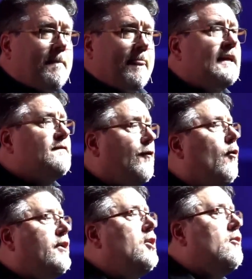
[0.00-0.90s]
It's for
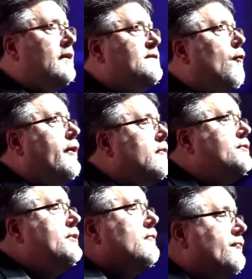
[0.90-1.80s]
you. It's for your
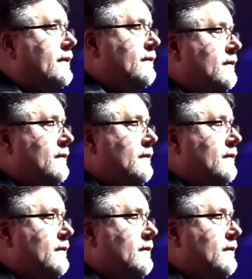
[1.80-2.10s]
children.